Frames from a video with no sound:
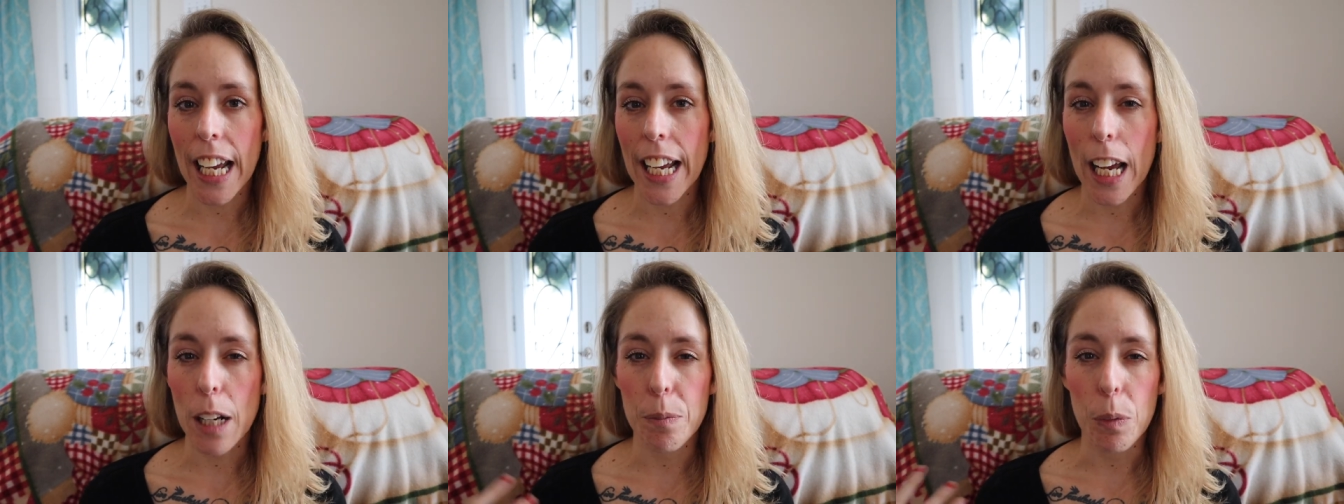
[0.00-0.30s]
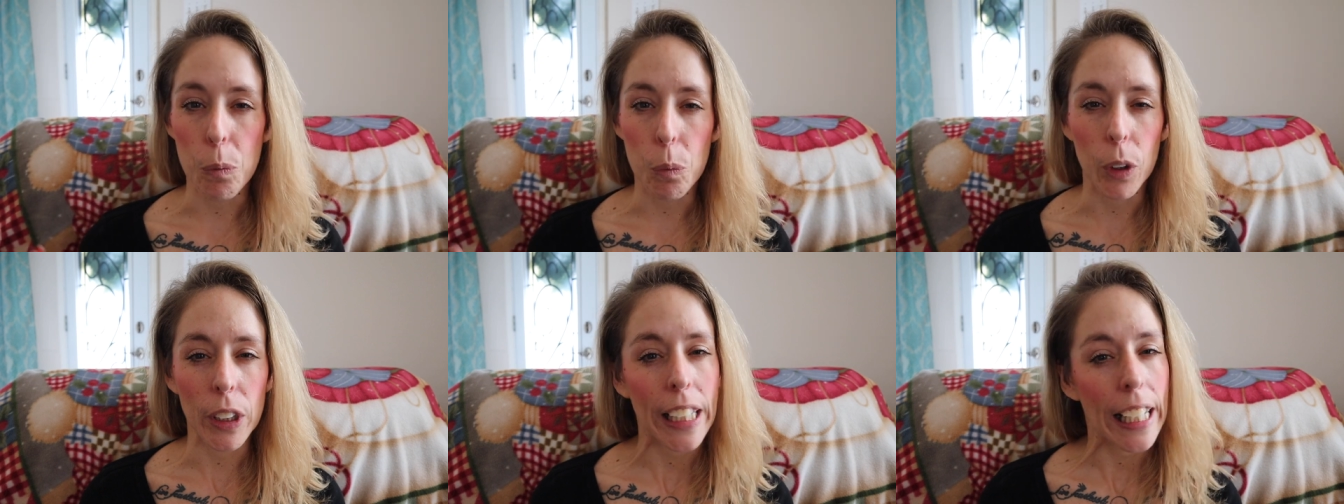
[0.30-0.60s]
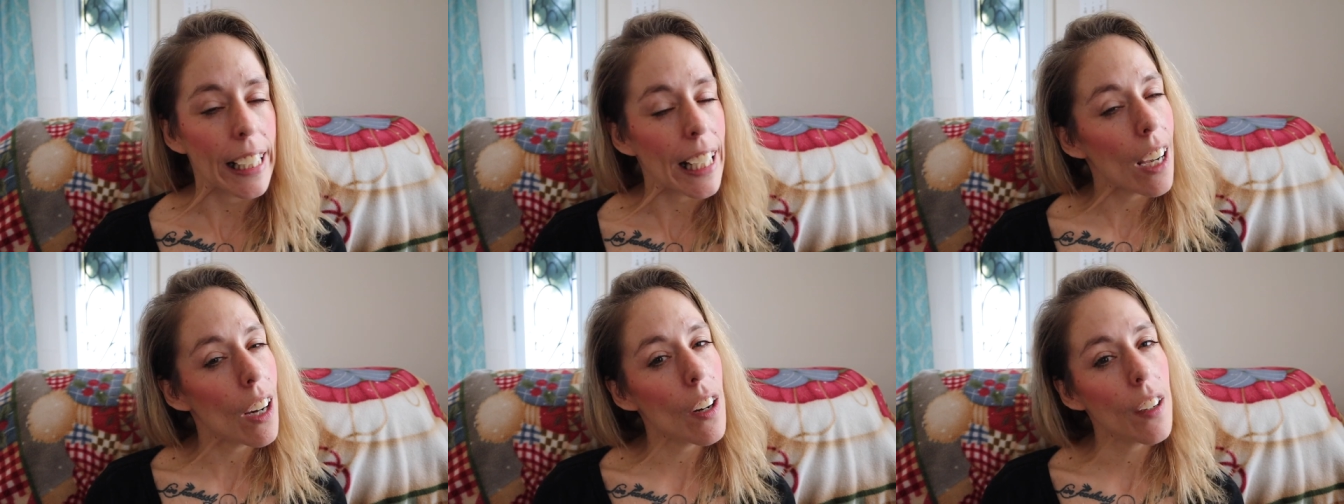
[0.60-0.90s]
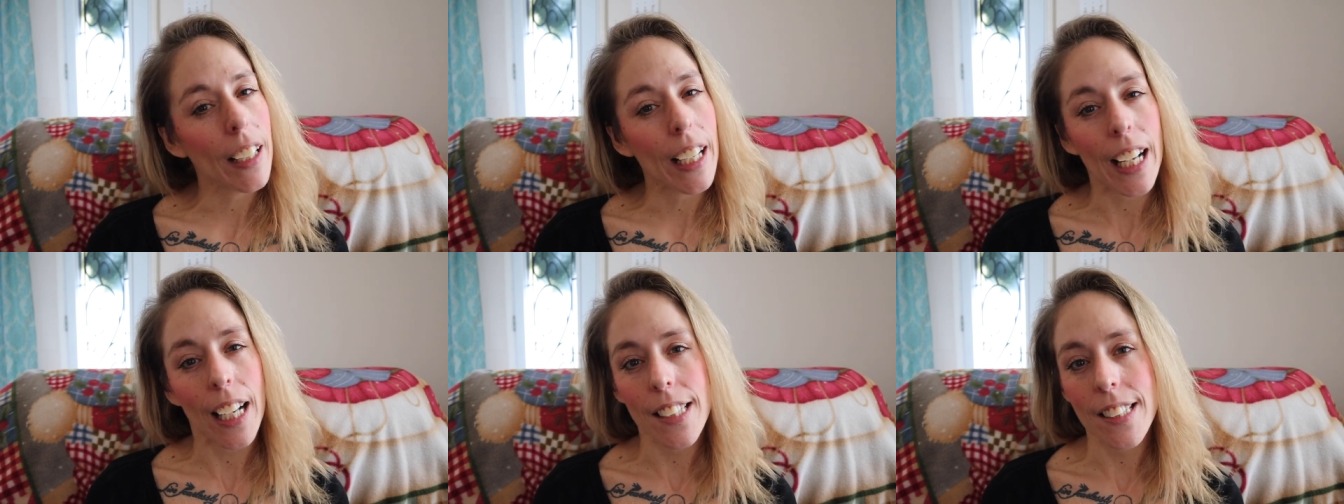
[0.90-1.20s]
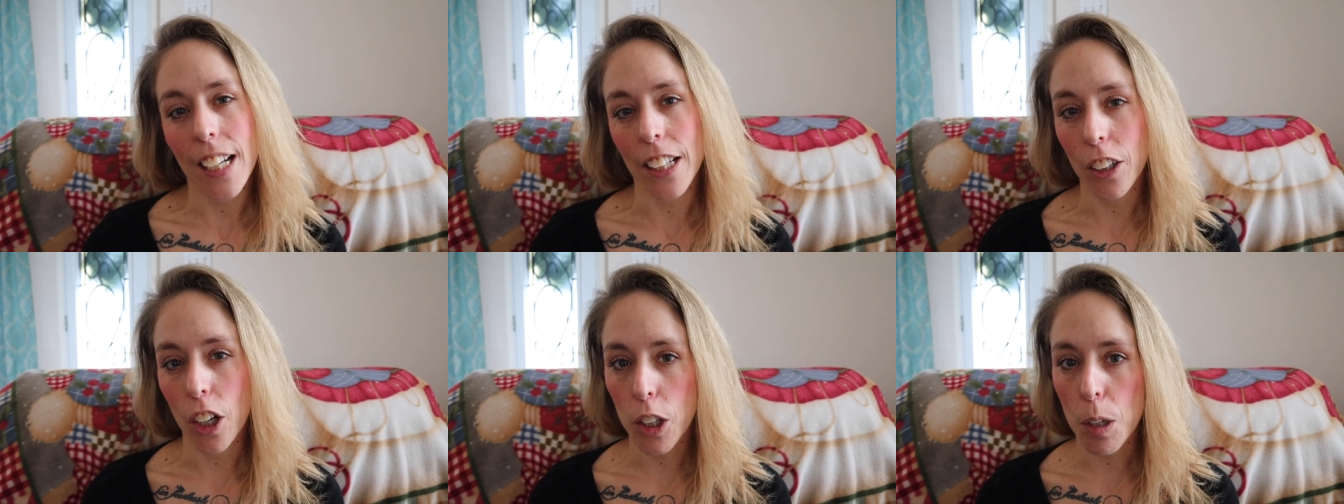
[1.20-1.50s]
I had been working out. I had
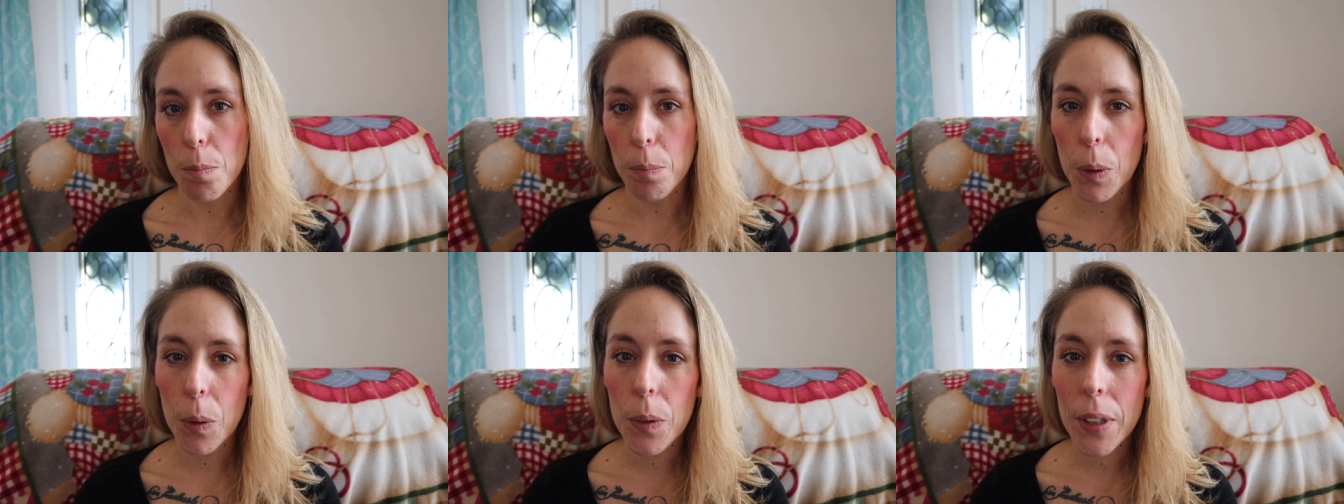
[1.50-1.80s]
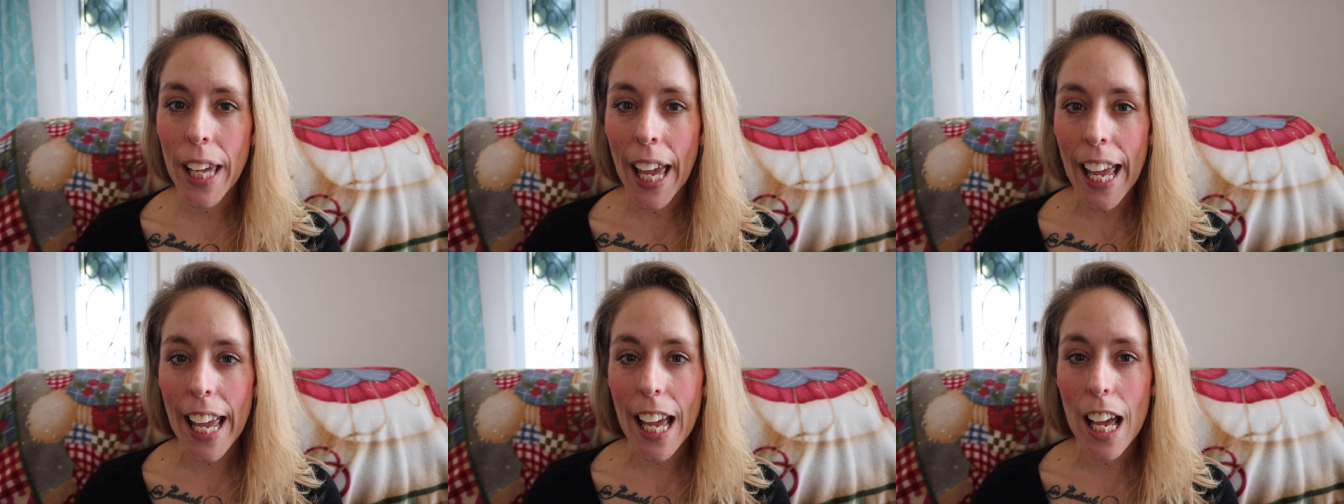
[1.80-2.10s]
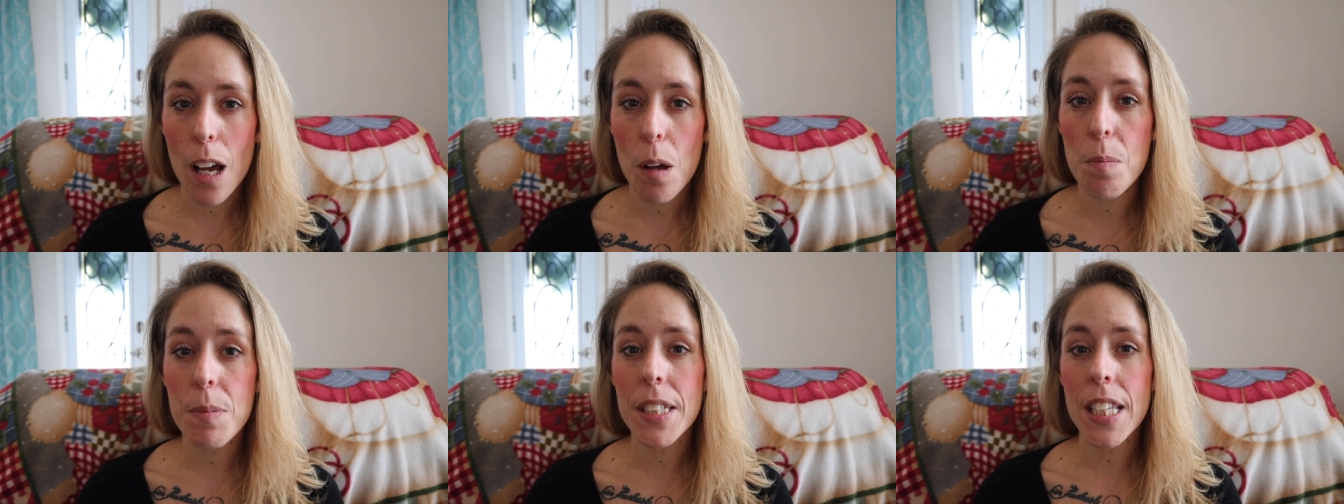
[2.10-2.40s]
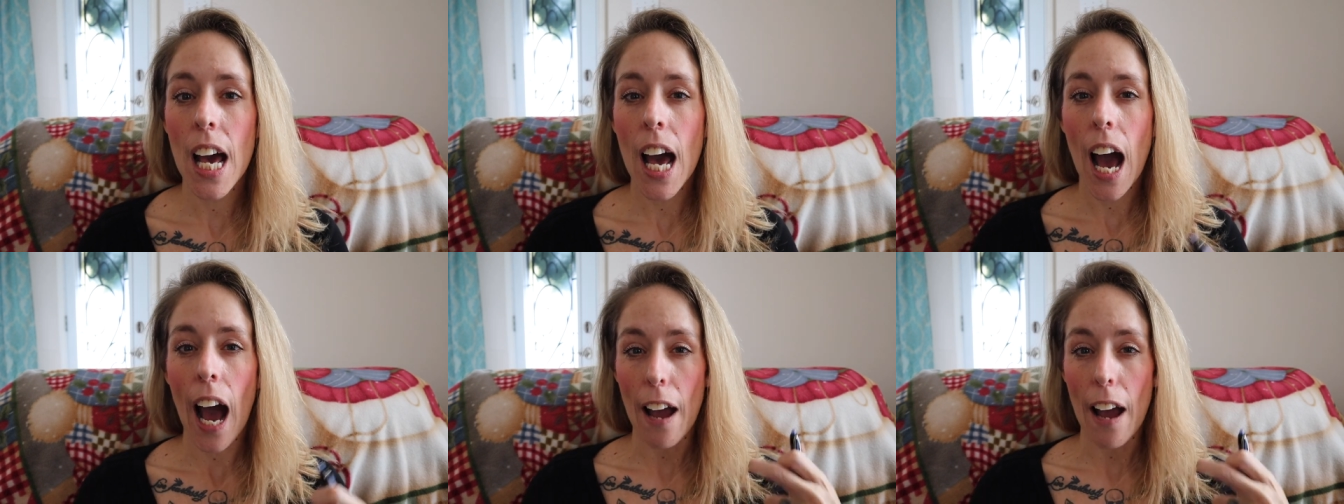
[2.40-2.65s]
done all the boot camps.